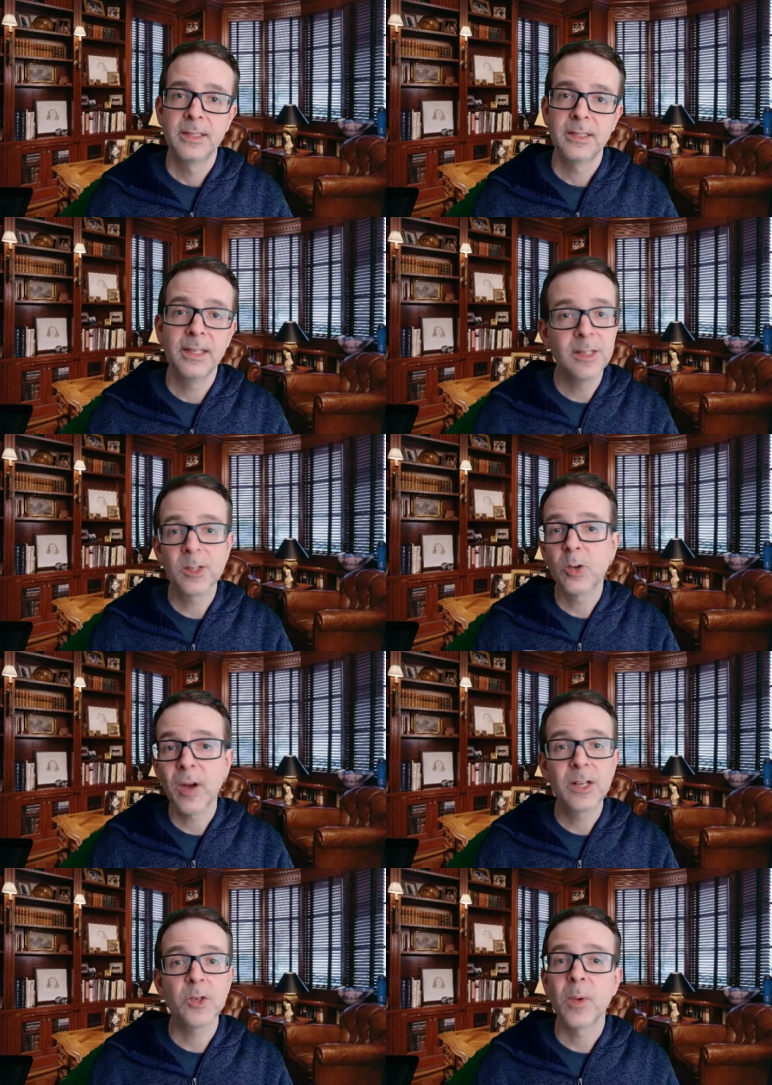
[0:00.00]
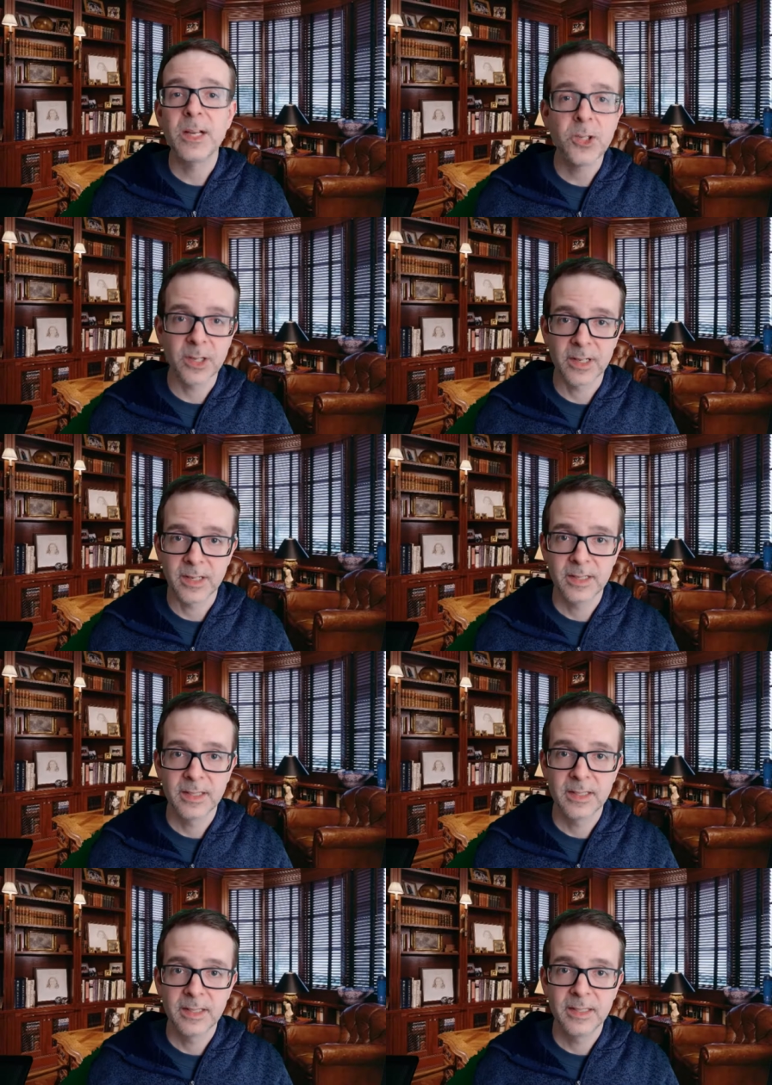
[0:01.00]
It is a graduation,
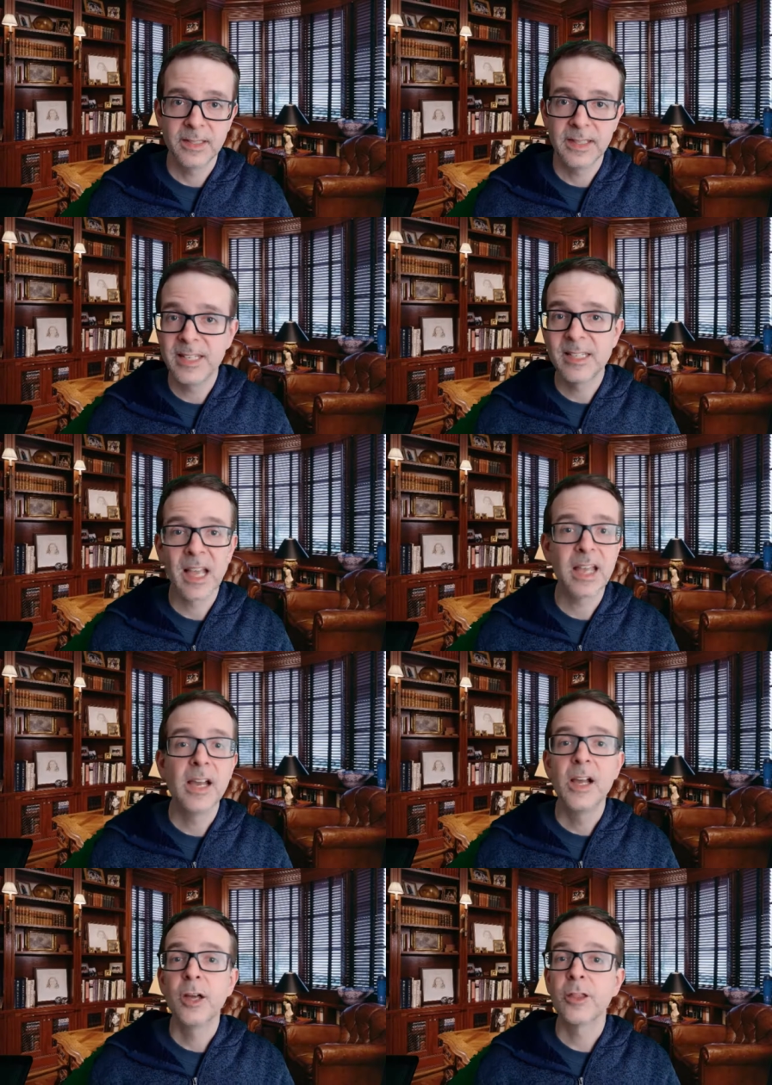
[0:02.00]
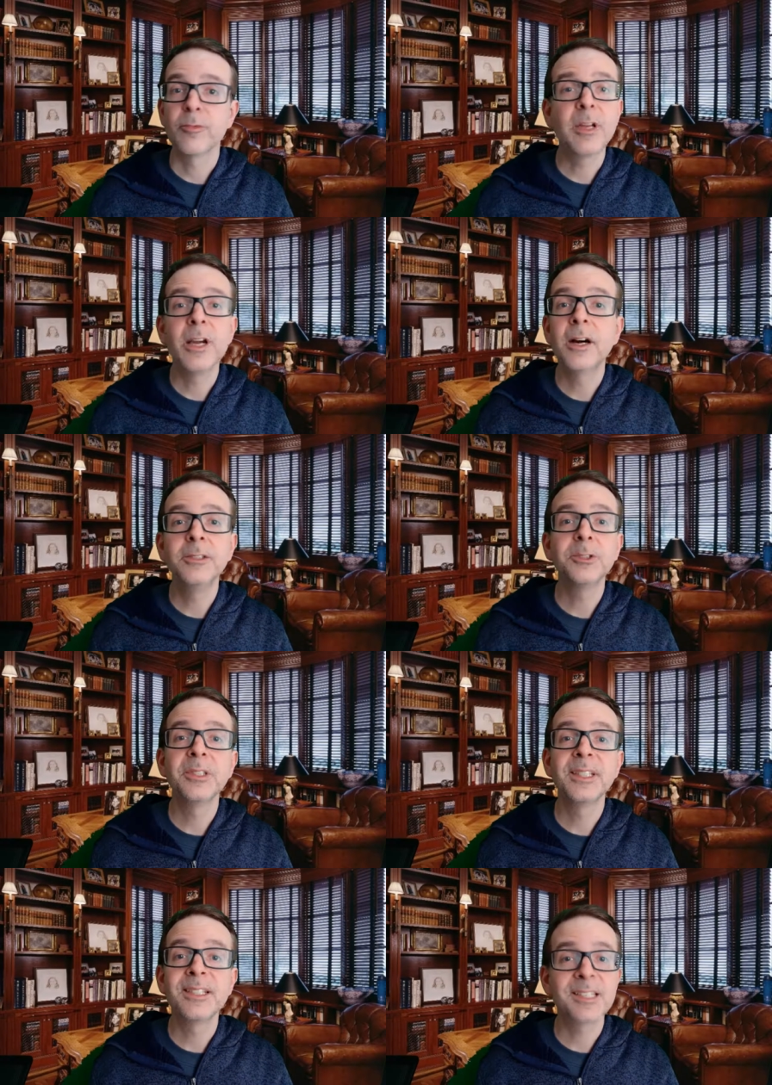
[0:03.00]
it is a
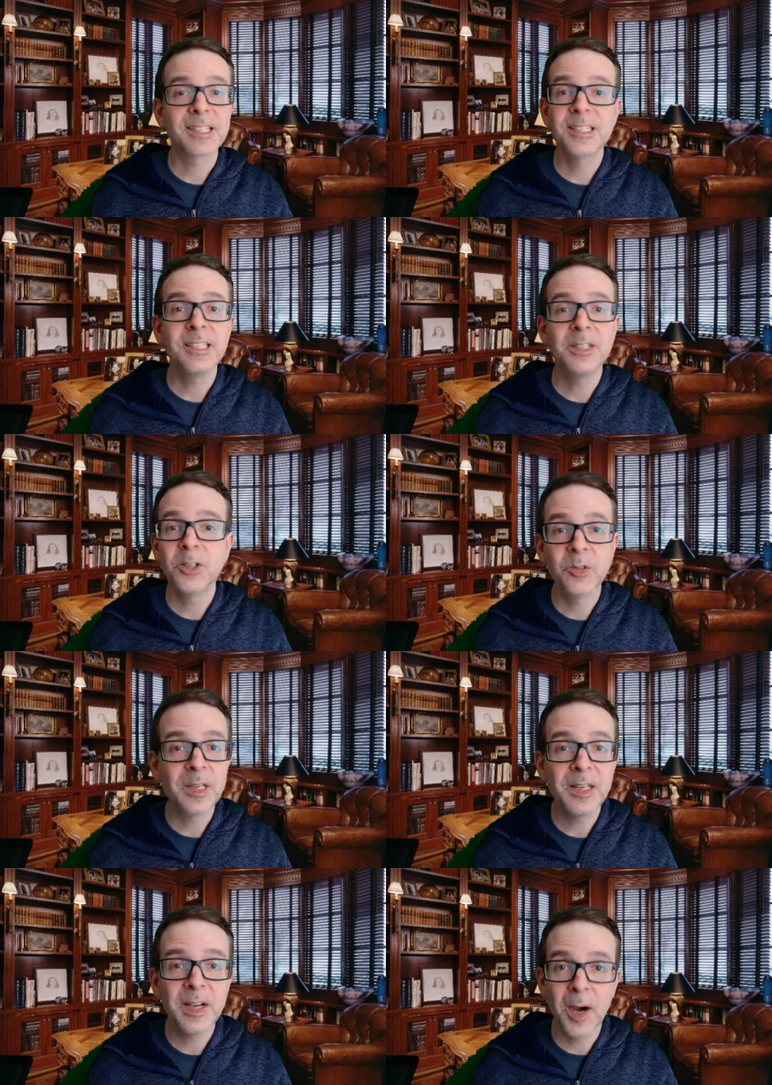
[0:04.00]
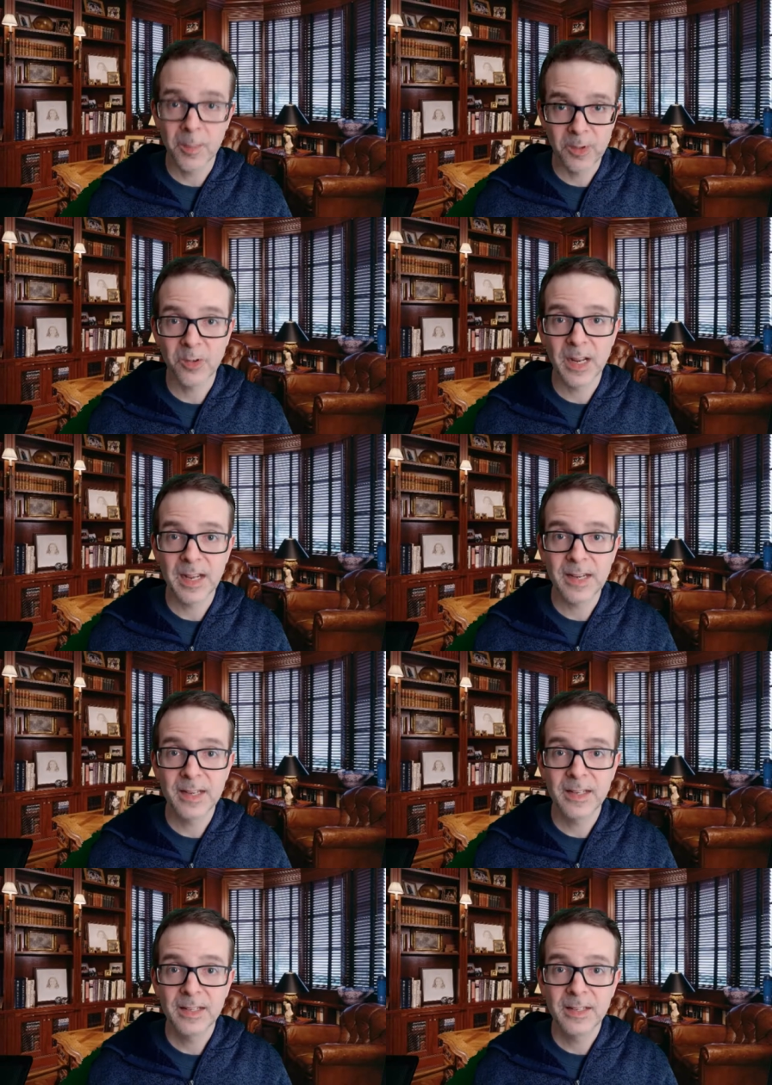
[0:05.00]
360 degree upgrade
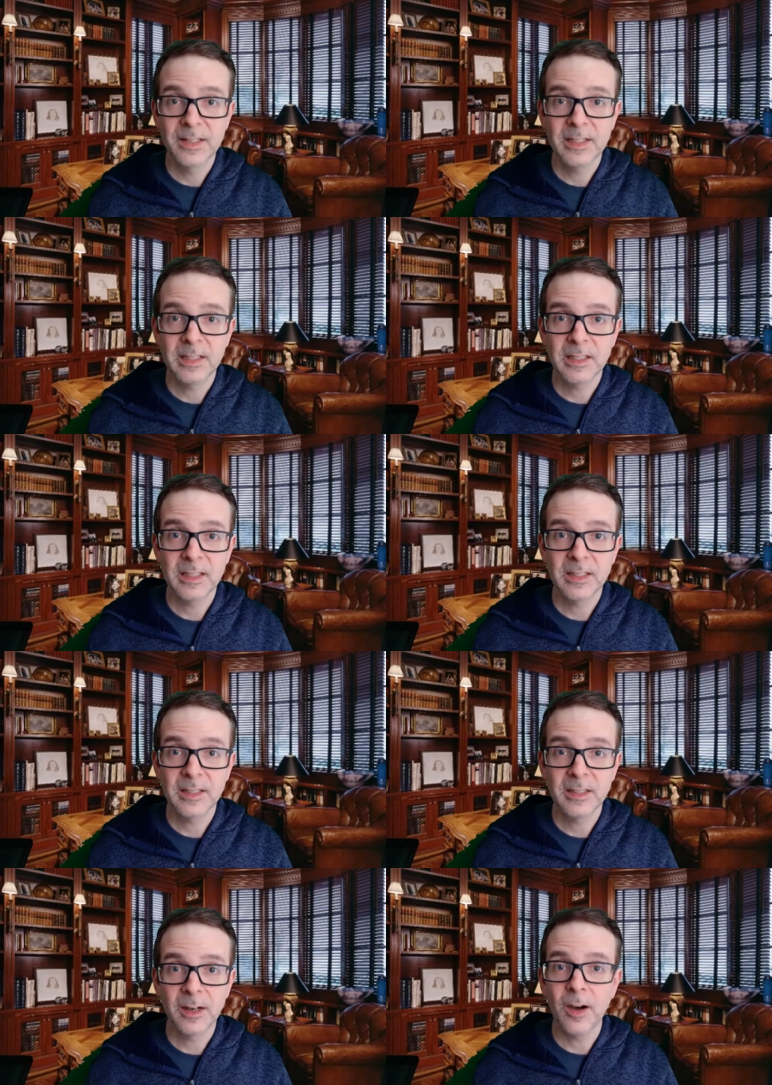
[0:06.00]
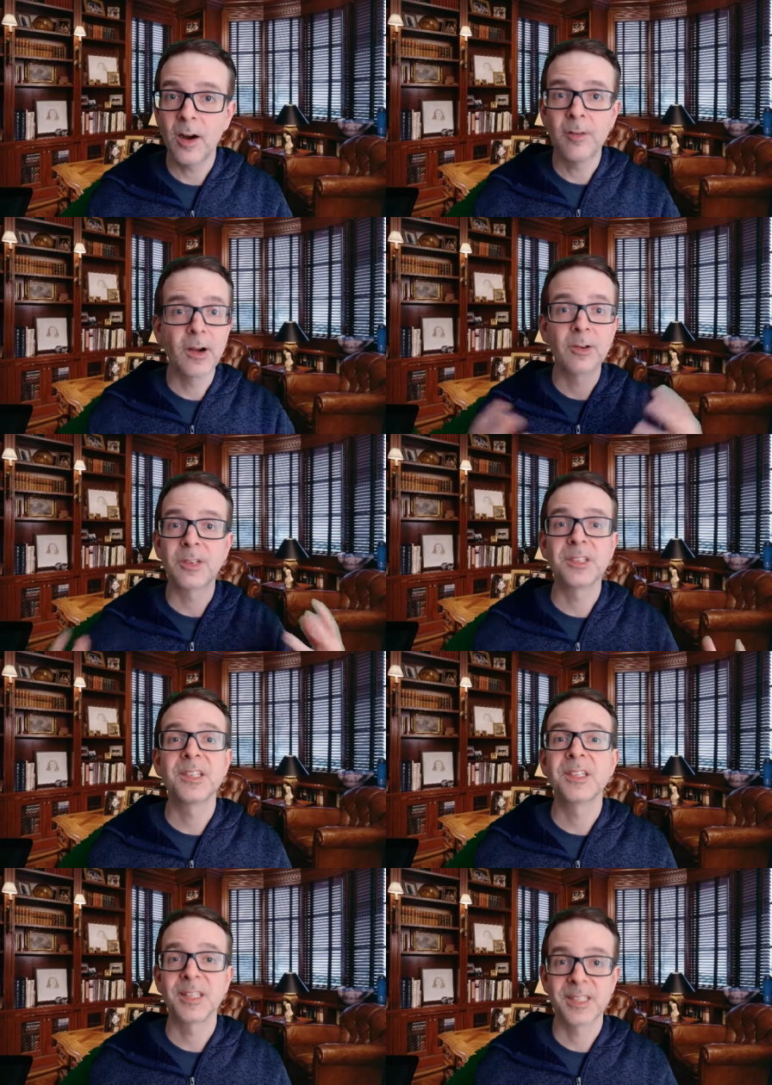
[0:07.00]
of our
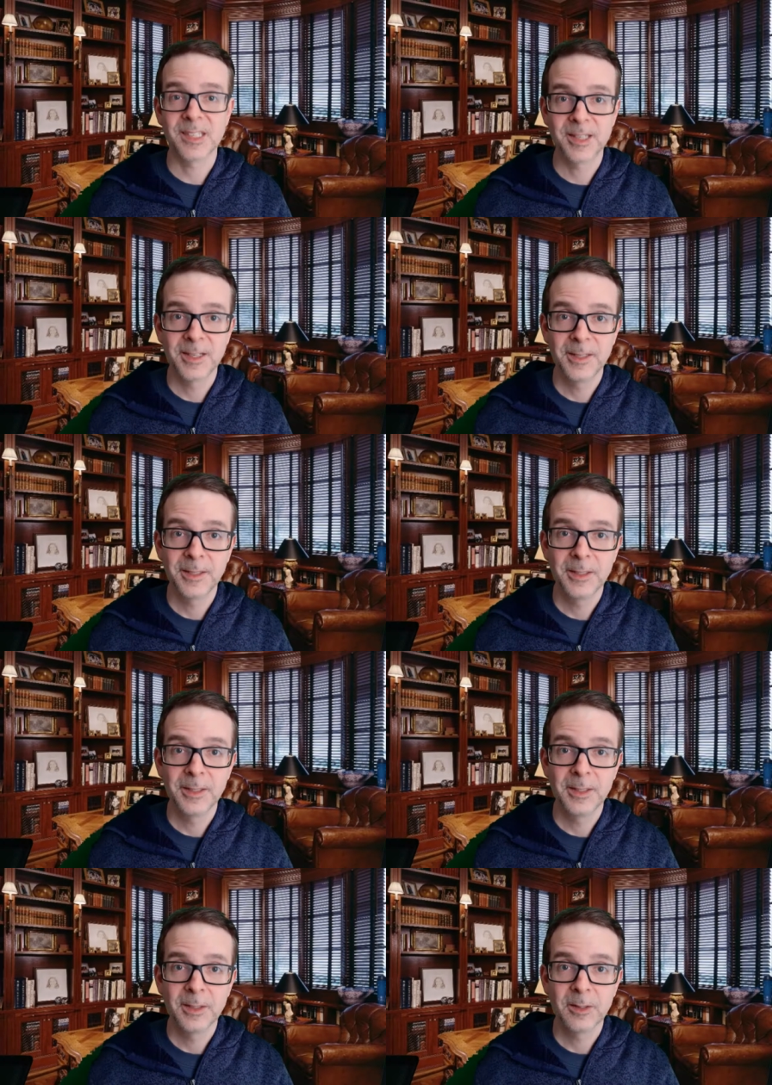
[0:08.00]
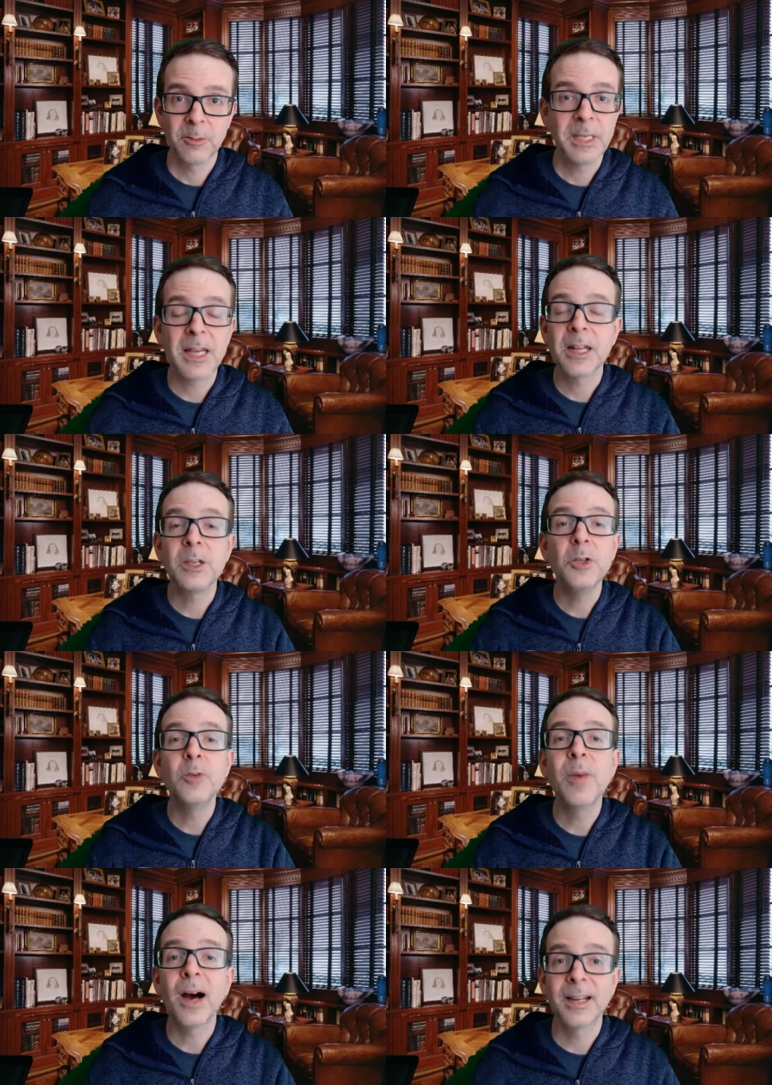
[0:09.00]
existence. We get a new
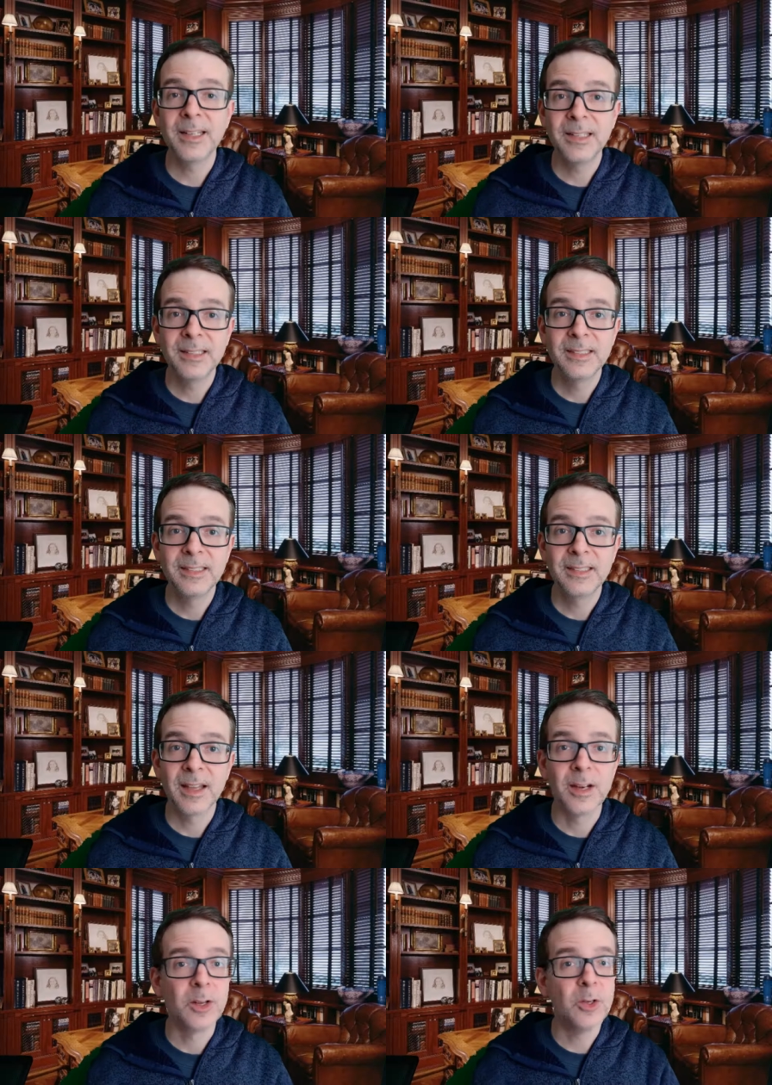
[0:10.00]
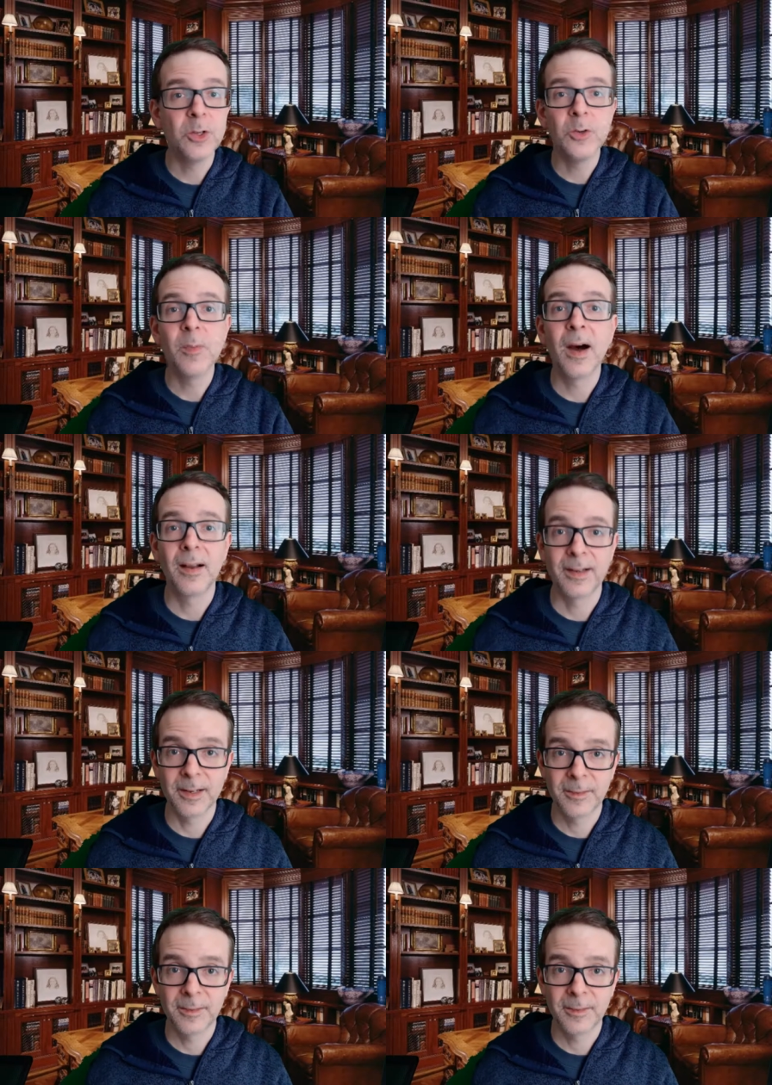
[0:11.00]
body and a new mind.